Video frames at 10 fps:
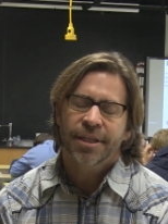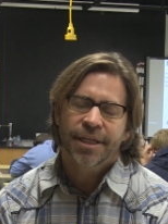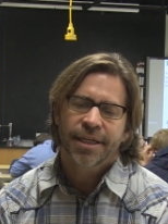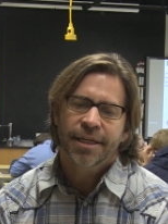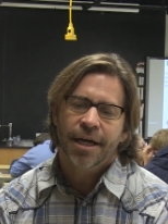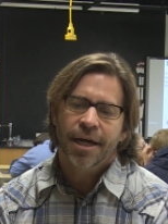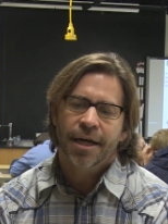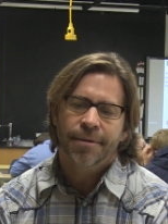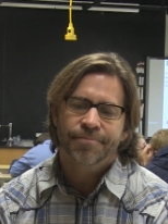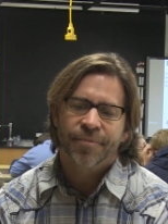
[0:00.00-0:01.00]
the
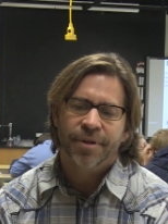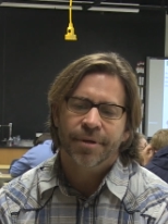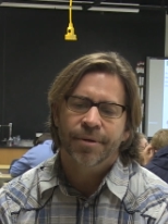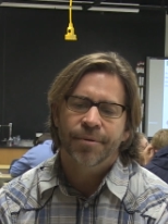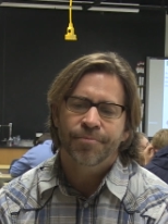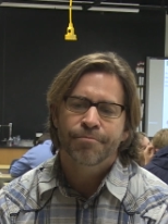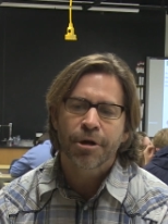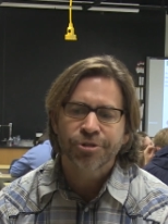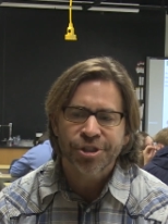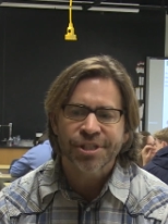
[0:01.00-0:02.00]
um,
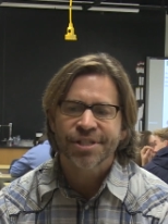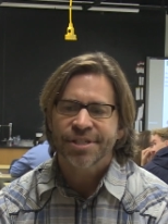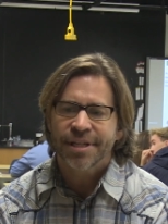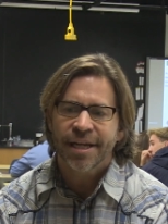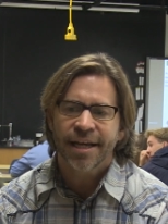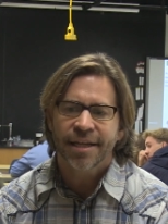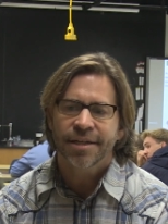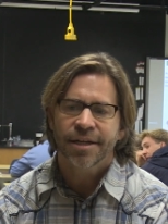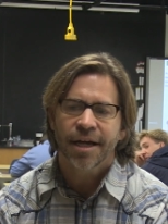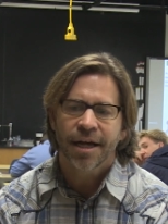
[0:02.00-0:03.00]
motions
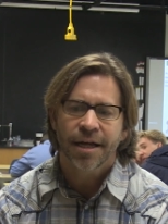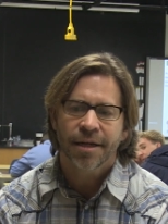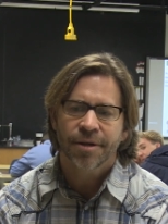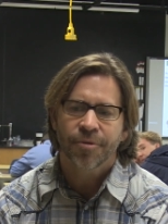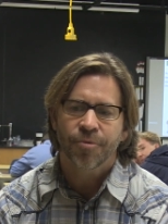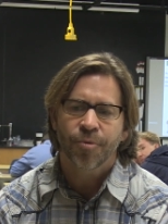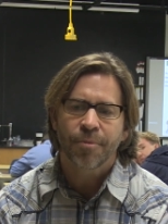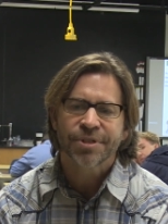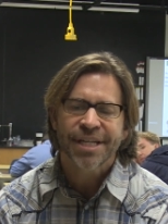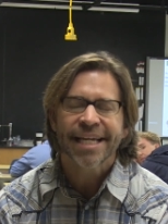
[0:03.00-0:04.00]
and uh,
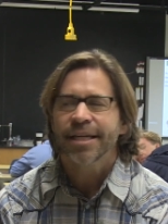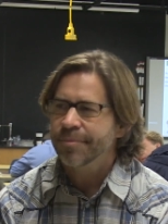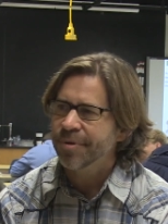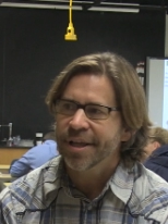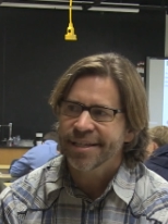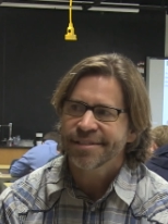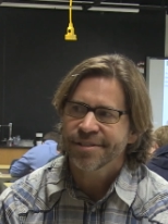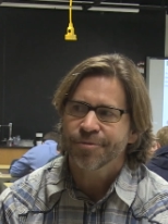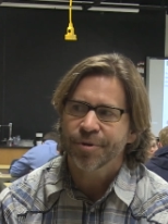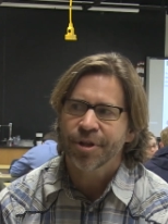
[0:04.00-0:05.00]
what was taking
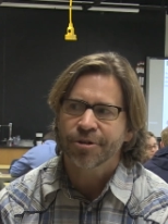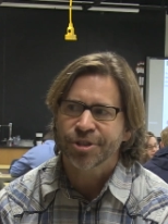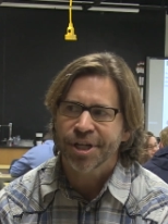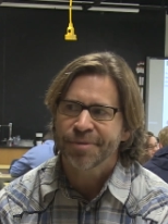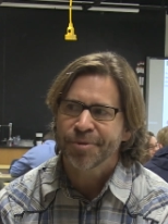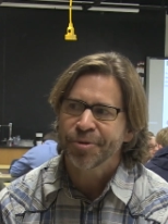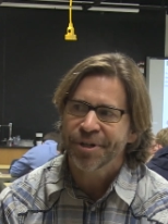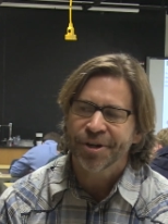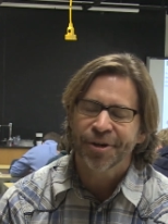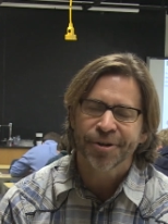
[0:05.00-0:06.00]
place with our sun, moon,
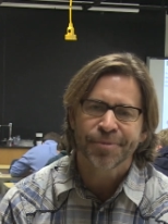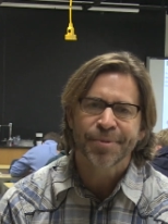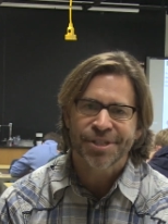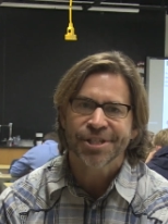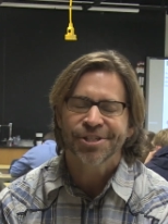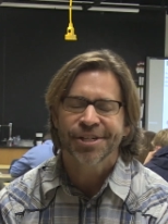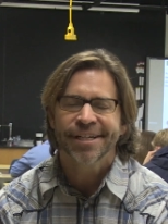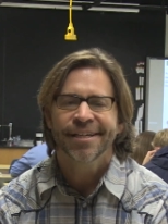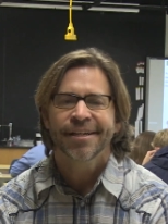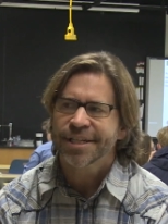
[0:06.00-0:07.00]
and earth
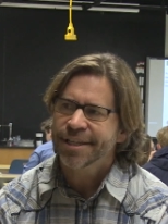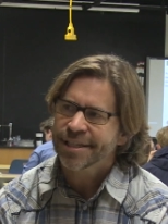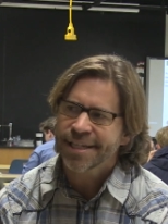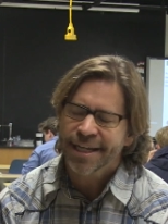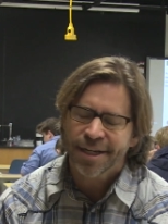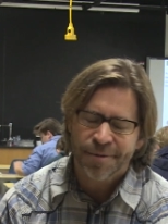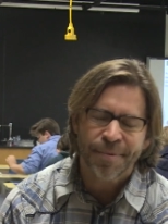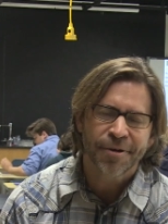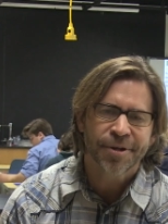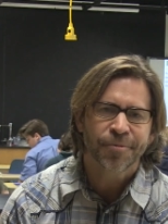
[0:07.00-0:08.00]
positioning. And then the second
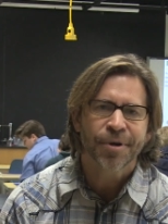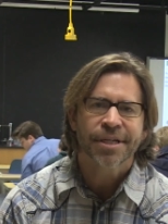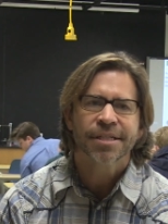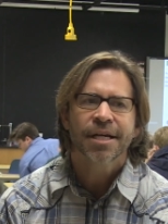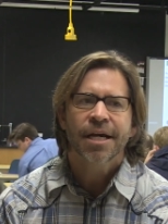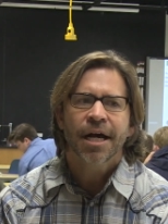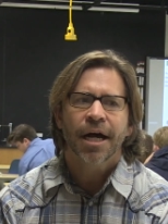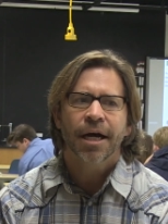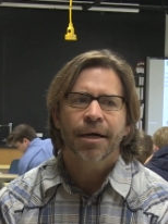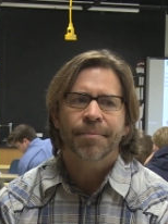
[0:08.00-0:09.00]
component was
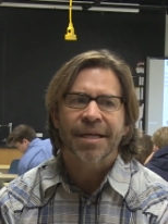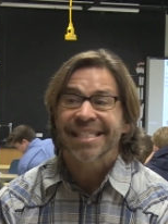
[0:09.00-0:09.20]
uh, a